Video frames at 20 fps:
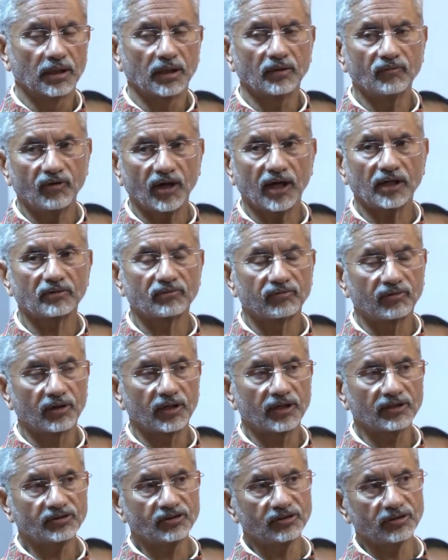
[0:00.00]
In fact, for
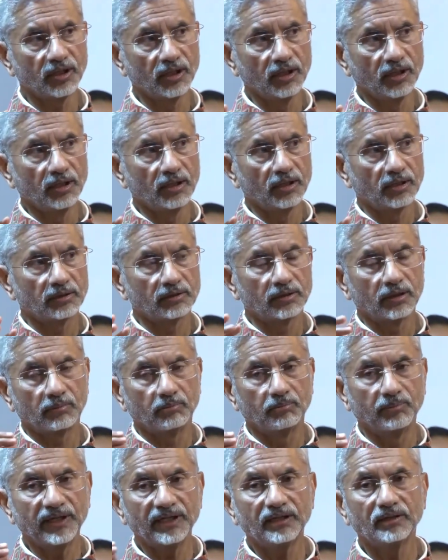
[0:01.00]
us, the
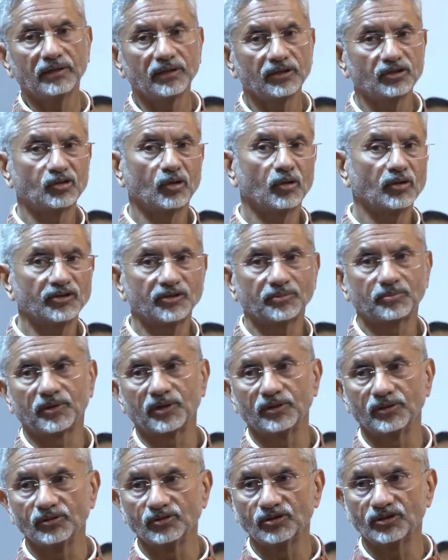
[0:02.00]
big resource
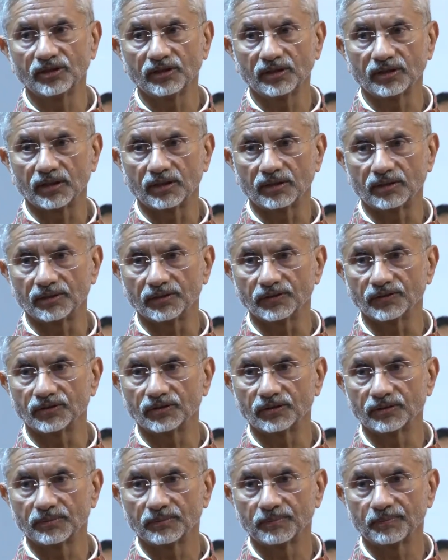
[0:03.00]
producing
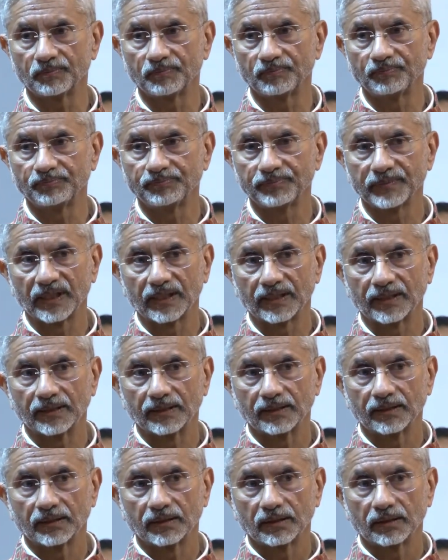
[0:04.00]
countries
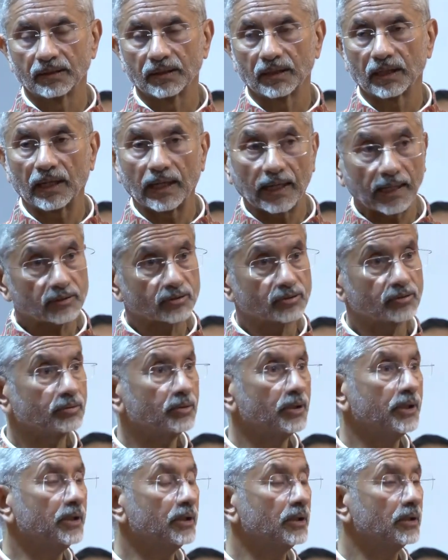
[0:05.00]

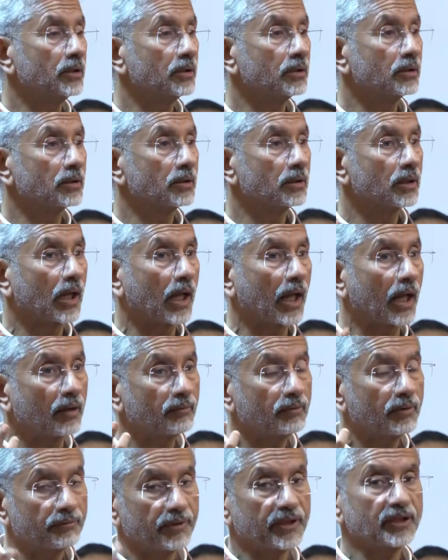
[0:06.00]
actually
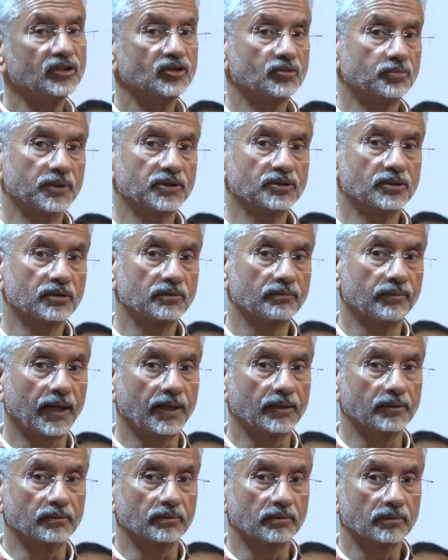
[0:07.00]
have a very special
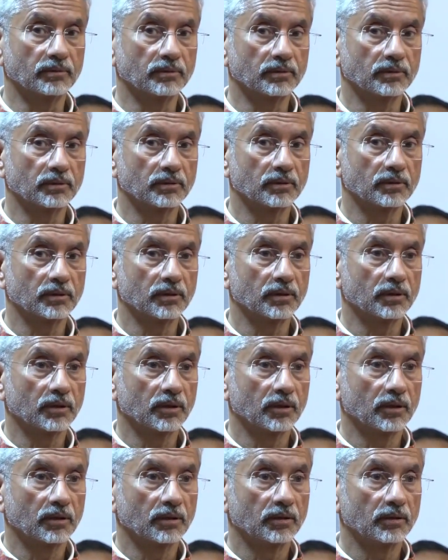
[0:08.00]
value.
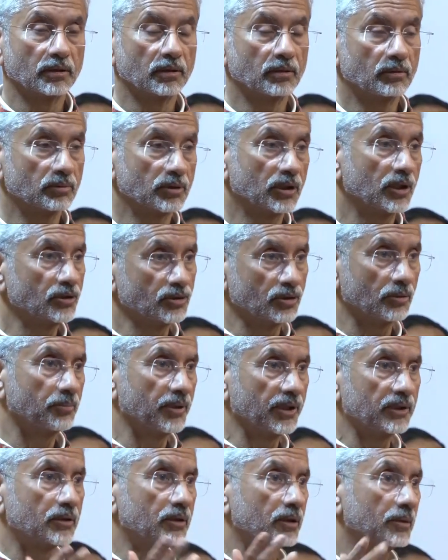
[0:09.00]
There is a
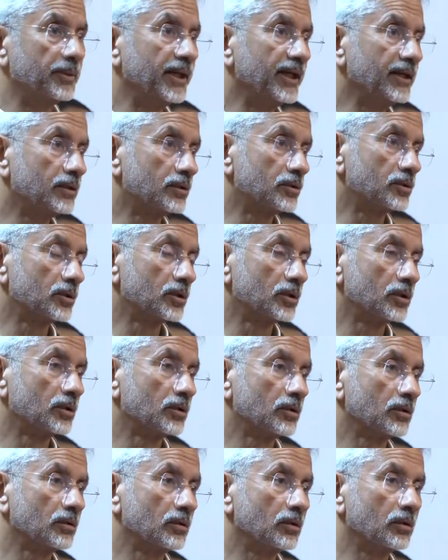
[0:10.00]
big debate
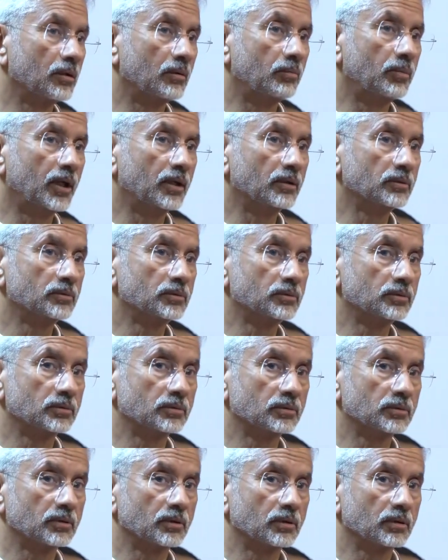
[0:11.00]
about
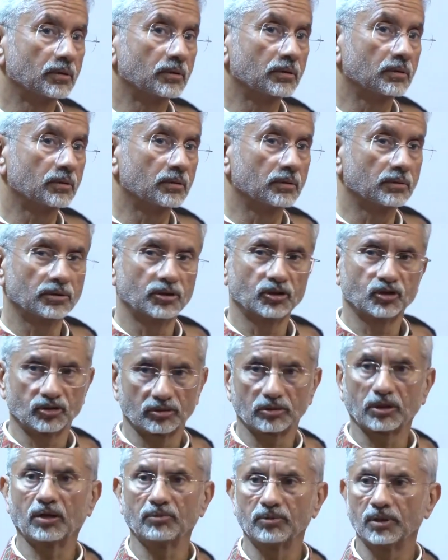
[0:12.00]

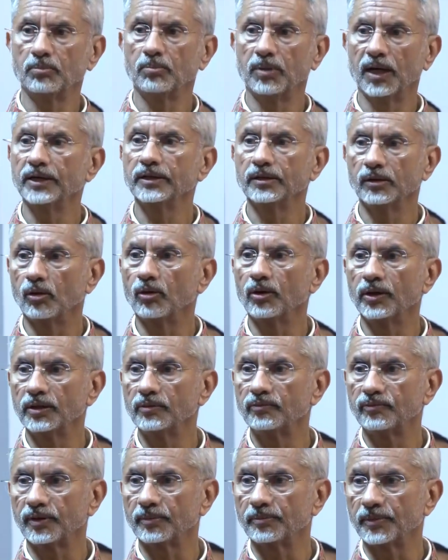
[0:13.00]
our buying
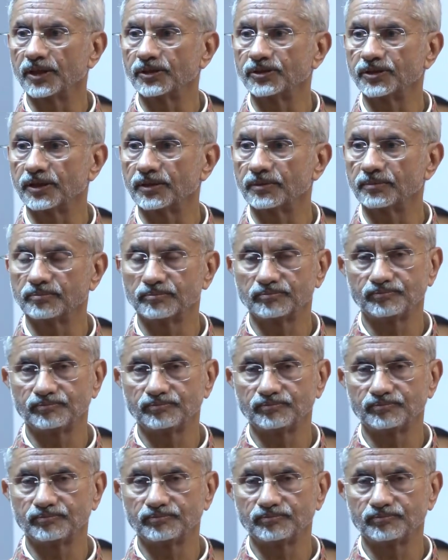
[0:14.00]
oil from Russia.